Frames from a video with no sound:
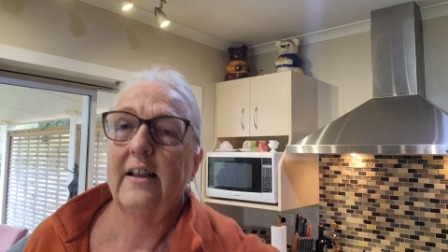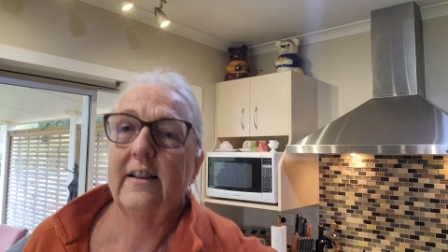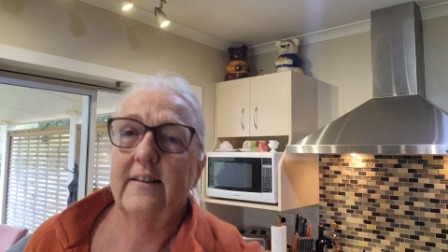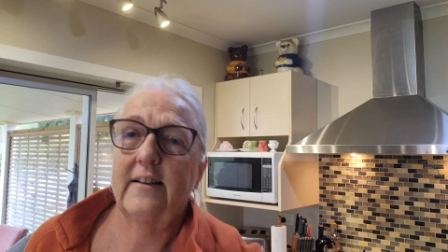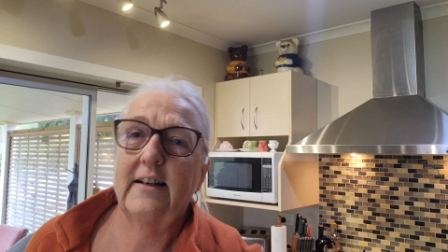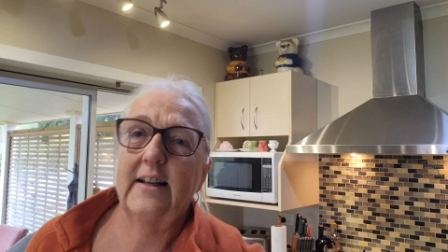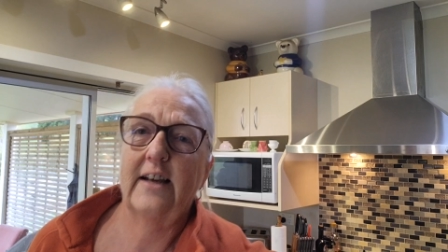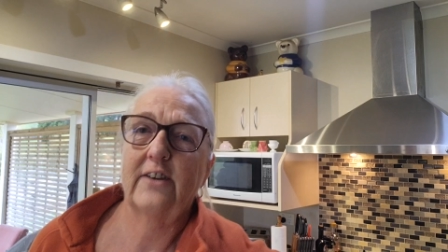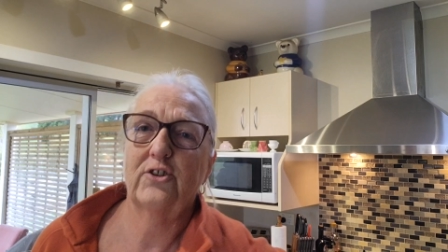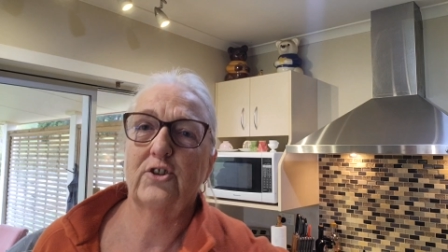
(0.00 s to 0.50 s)
the
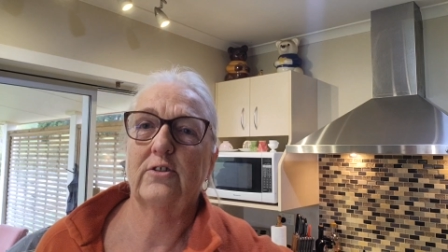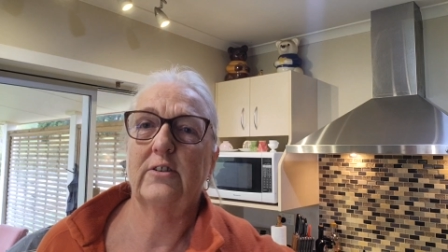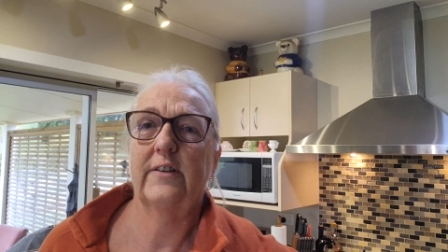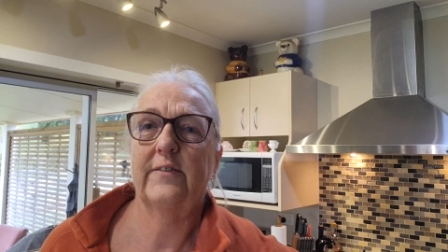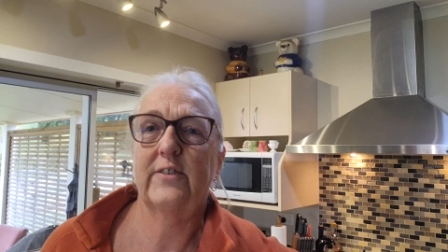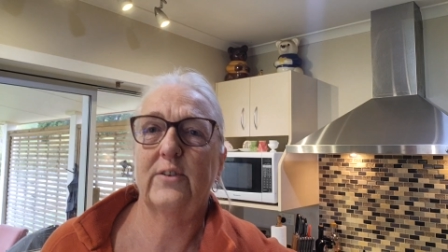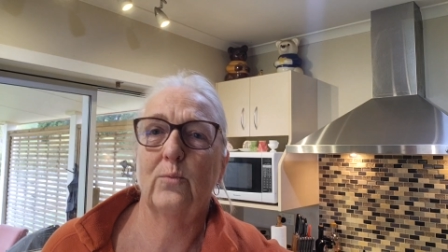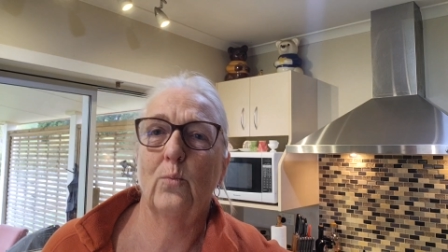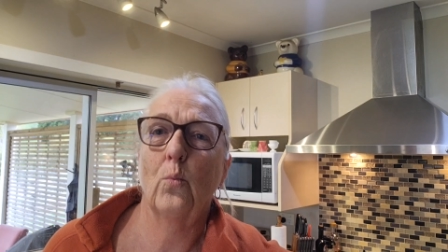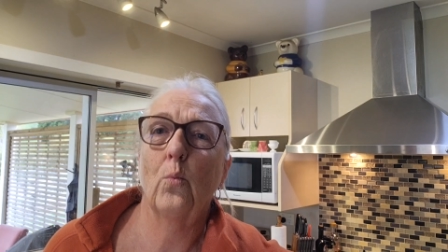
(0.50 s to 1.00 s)
luxury of
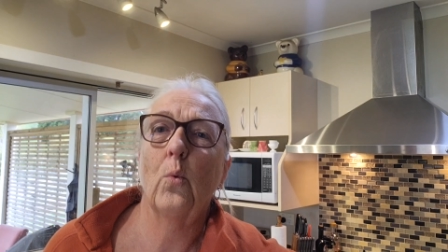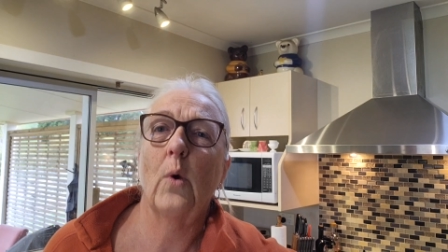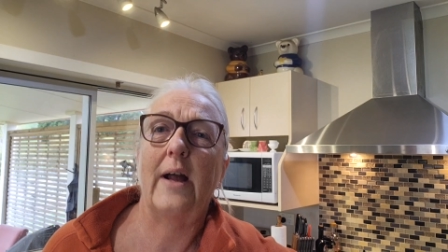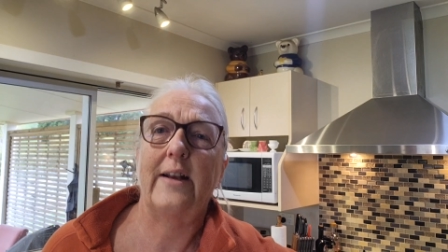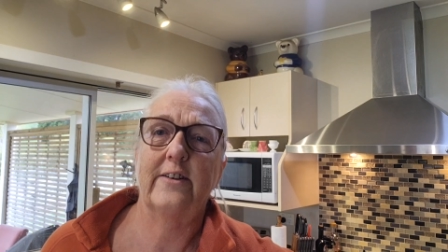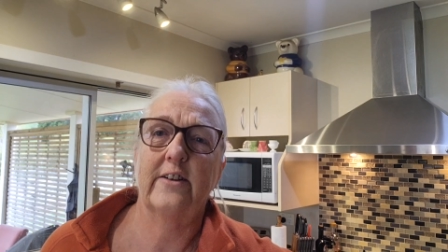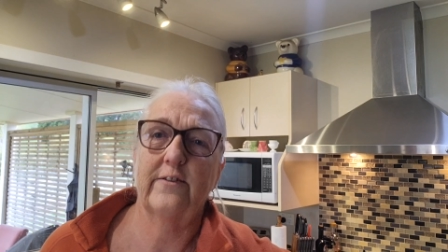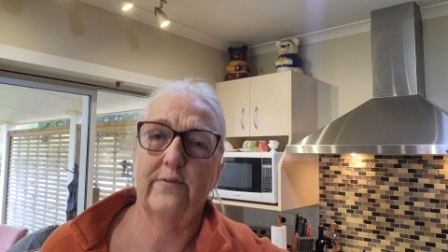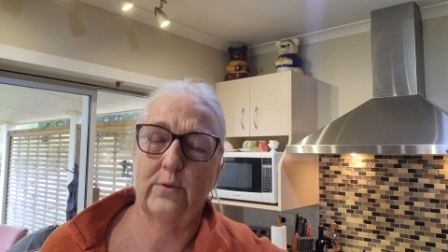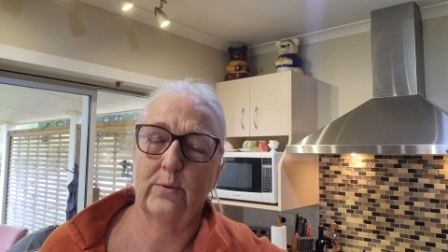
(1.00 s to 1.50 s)
some
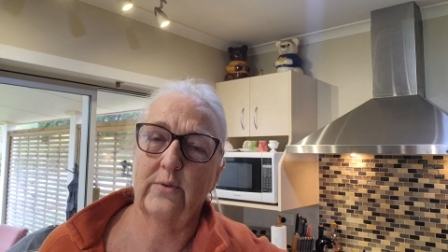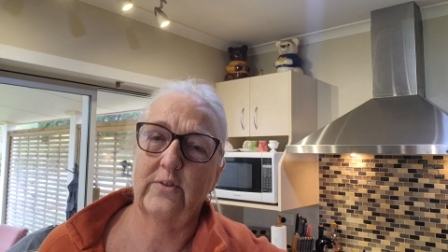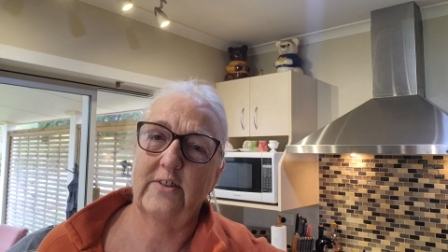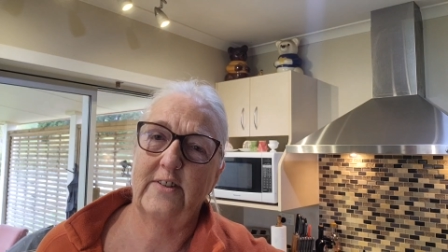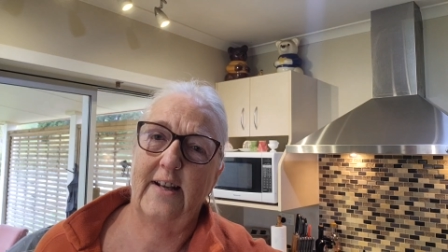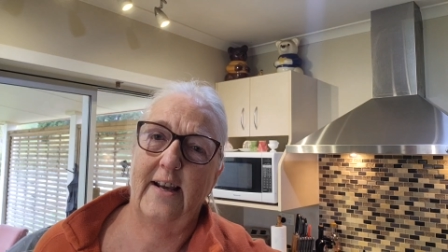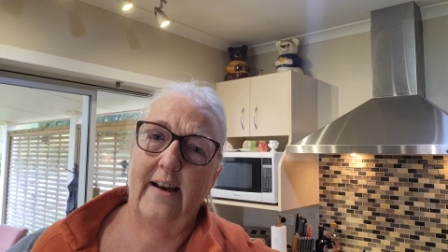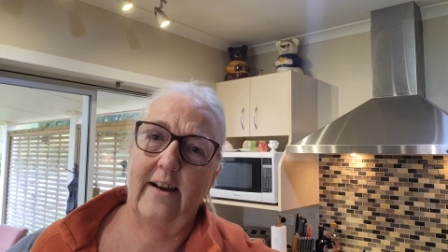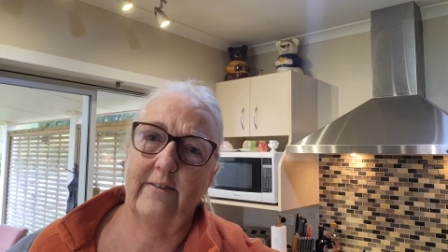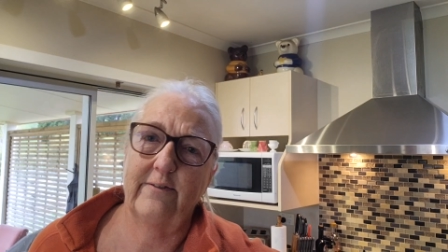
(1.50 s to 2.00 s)
wonderful
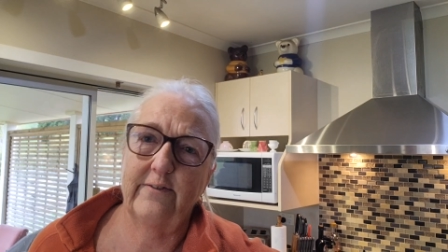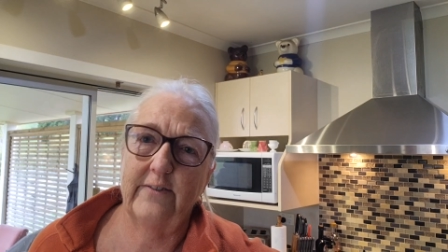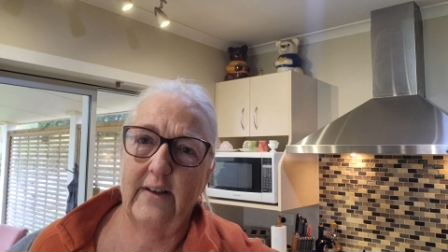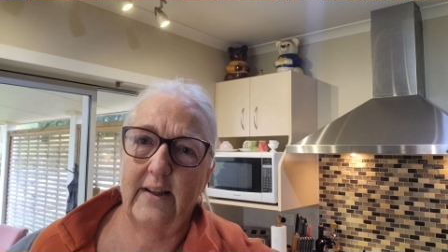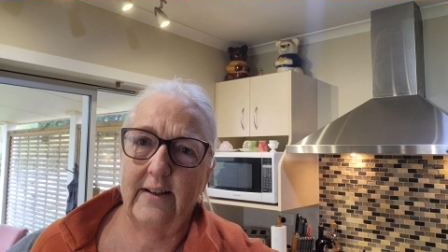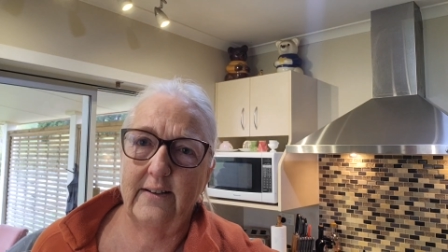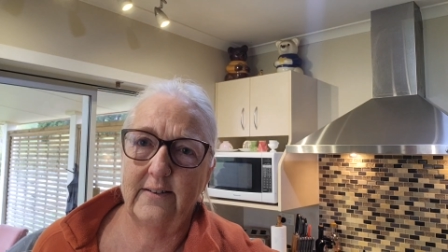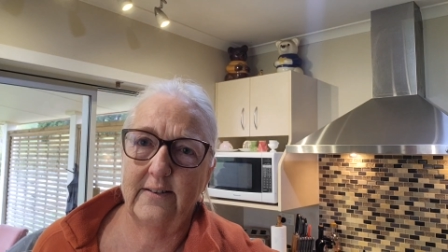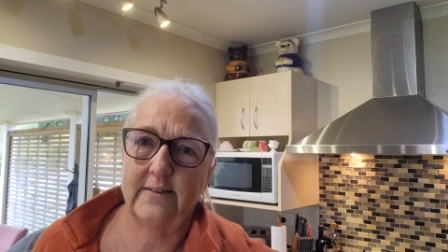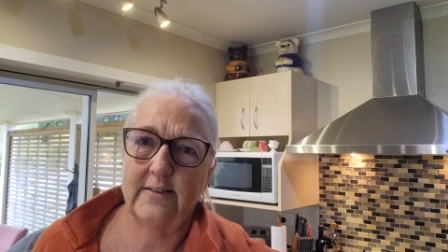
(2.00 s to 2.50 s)
staff.
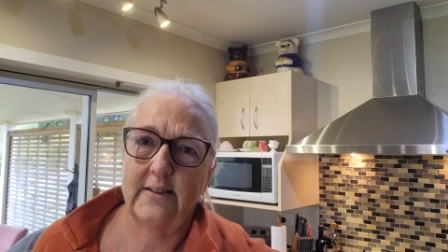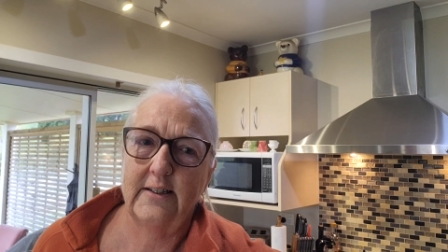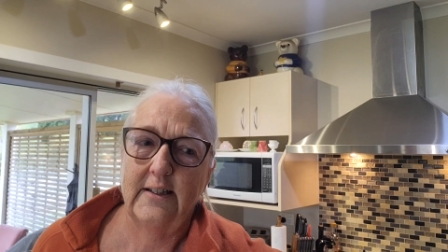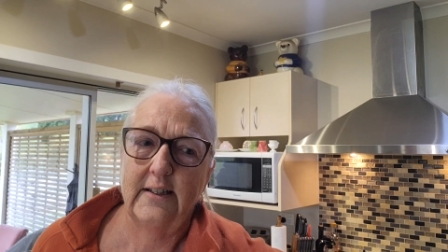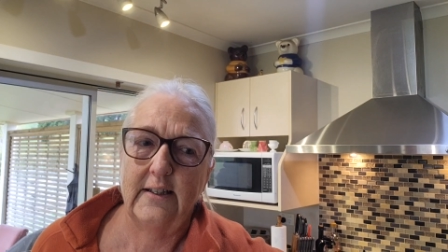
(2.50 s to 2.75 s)
And